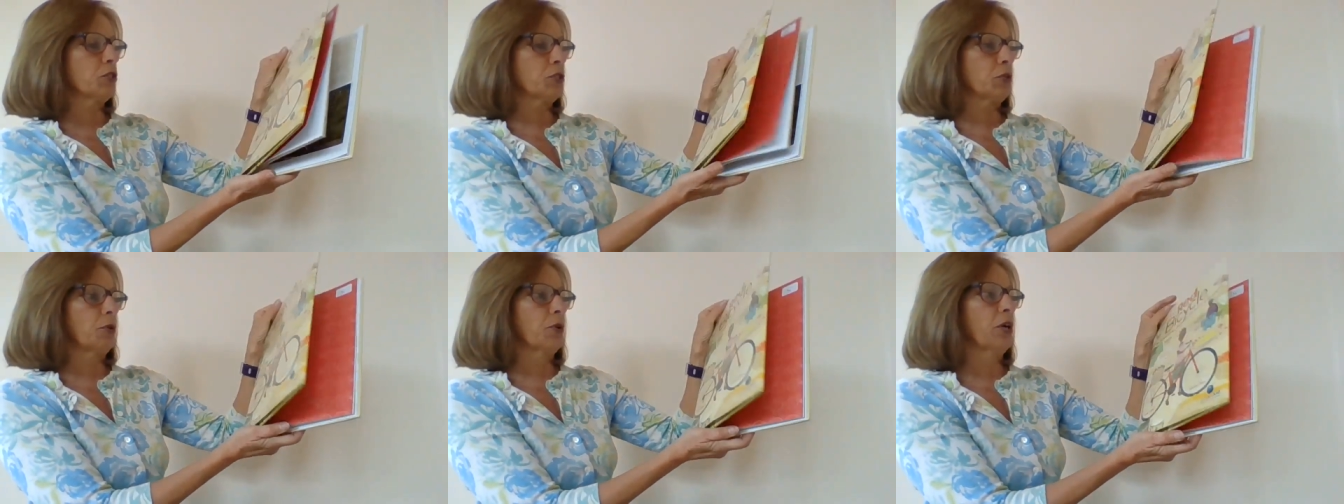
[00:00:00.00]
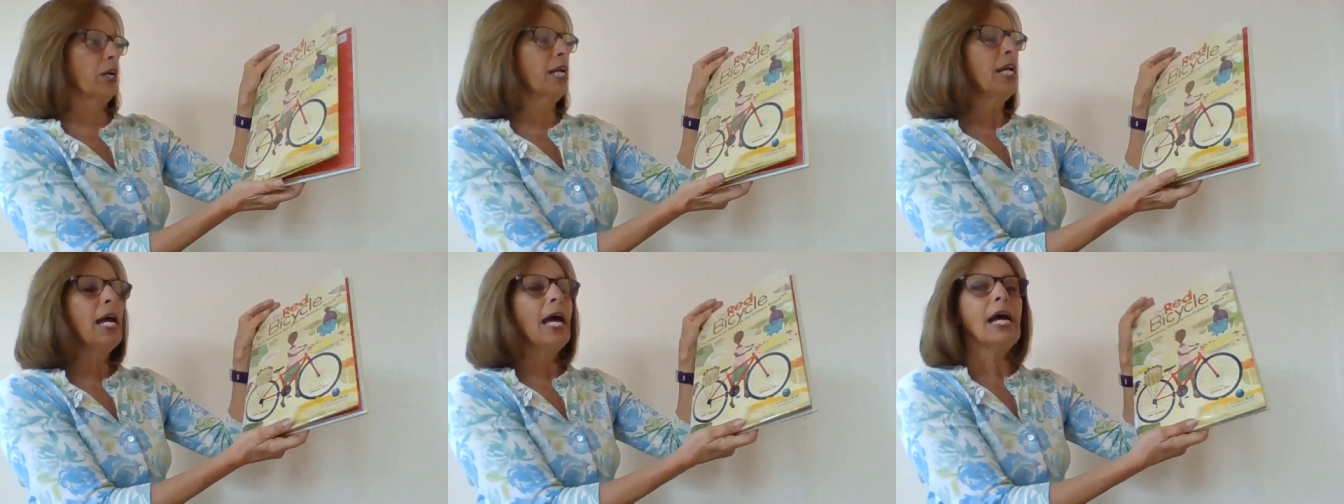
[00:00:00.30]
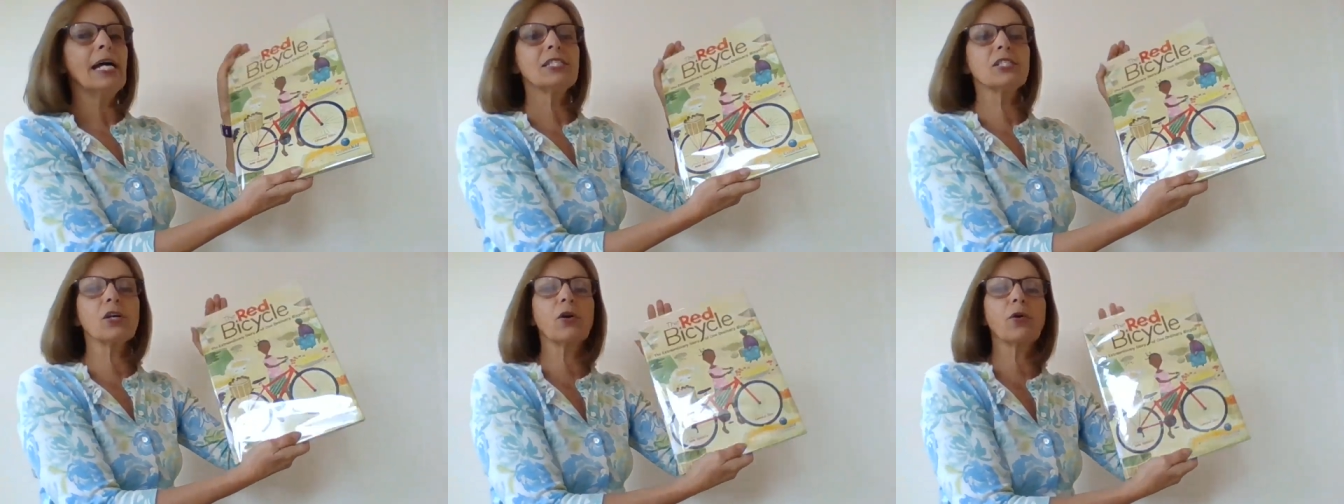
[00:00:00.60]
story.
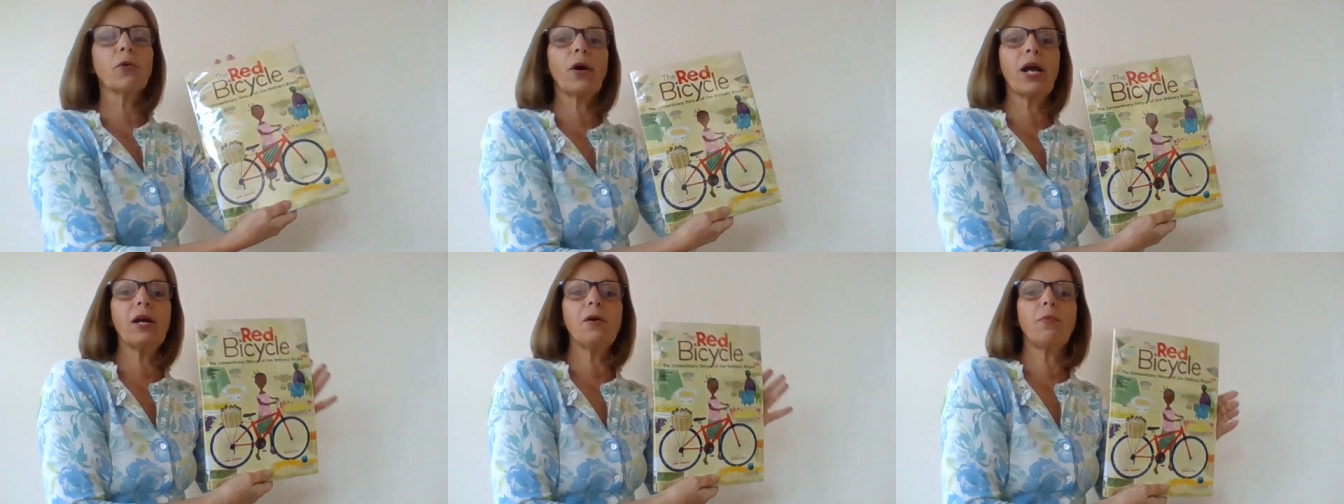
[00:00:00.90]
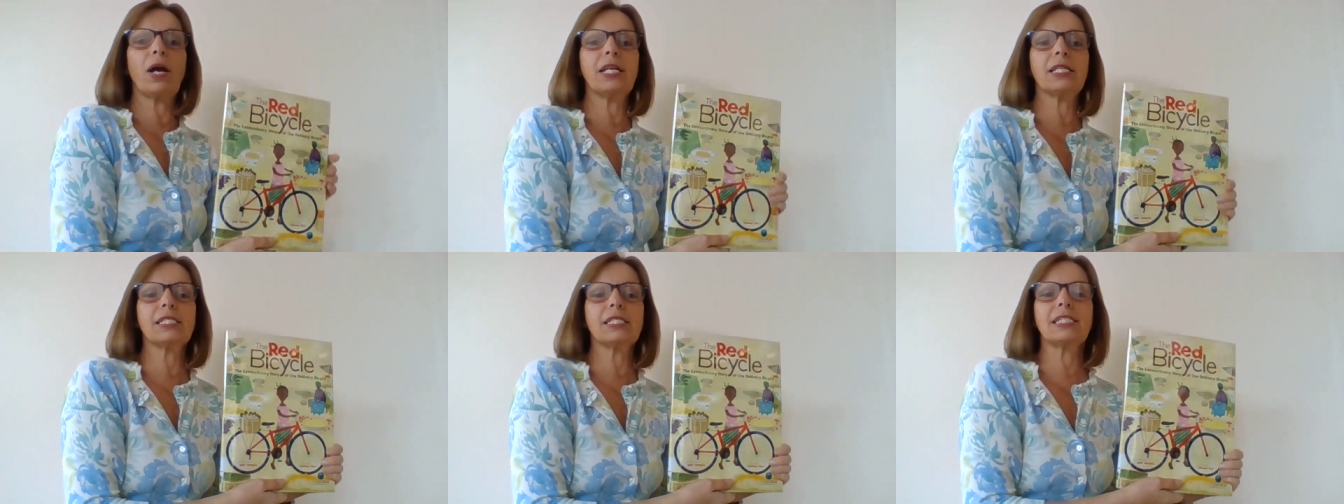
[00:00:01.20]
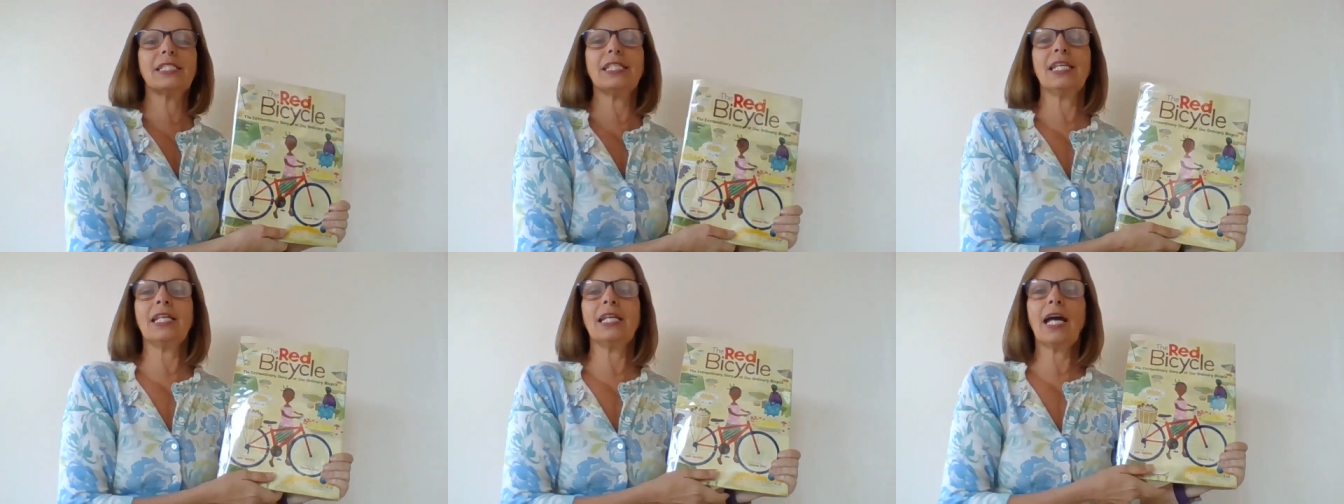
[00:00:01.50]
It's a great way to
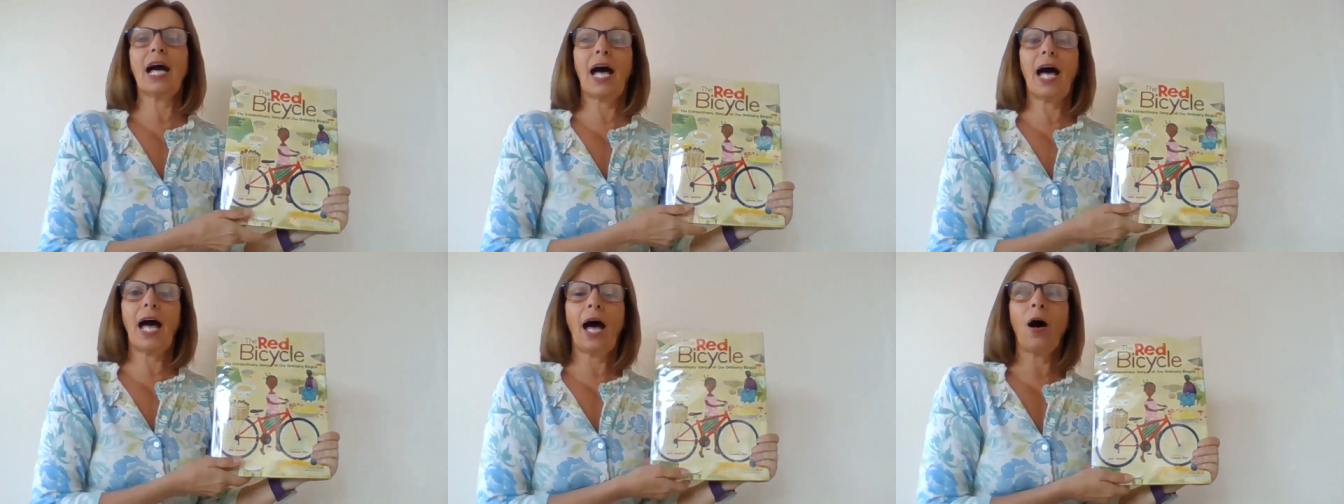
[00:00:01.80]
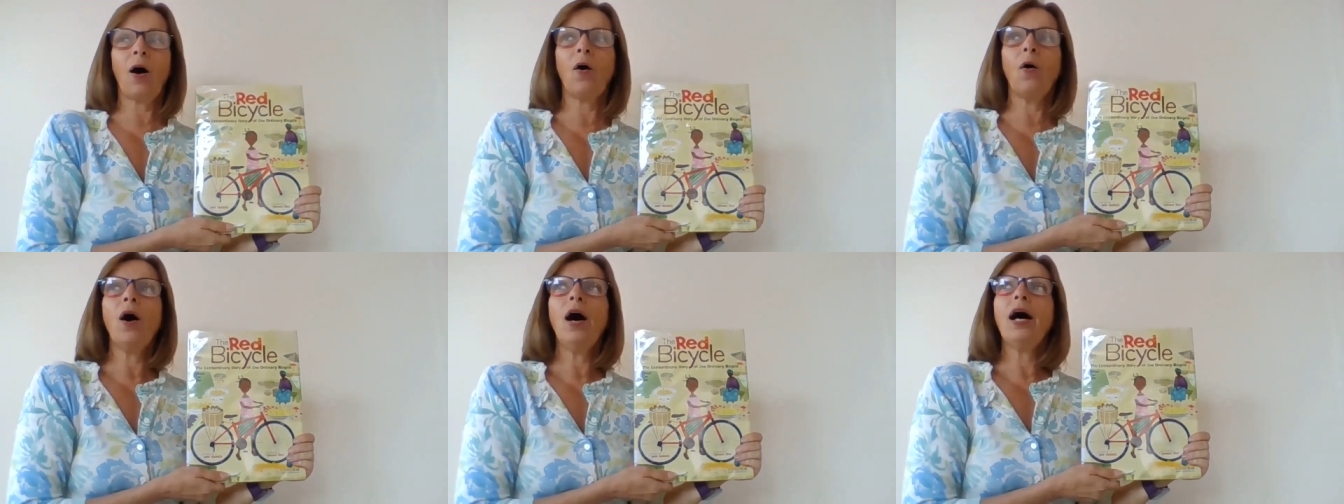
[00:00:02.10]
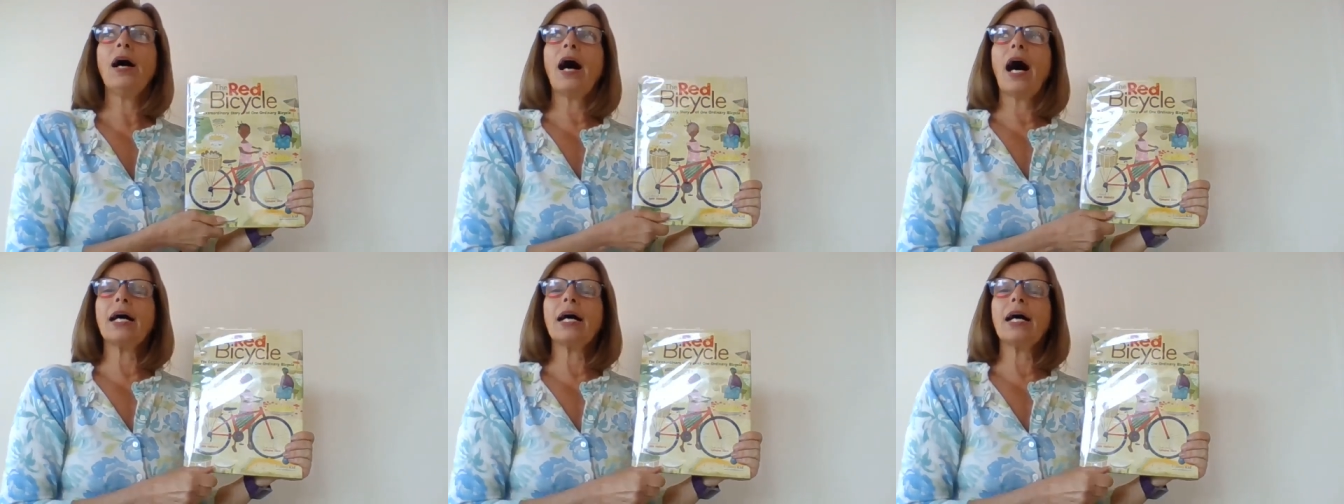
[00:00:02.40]
see how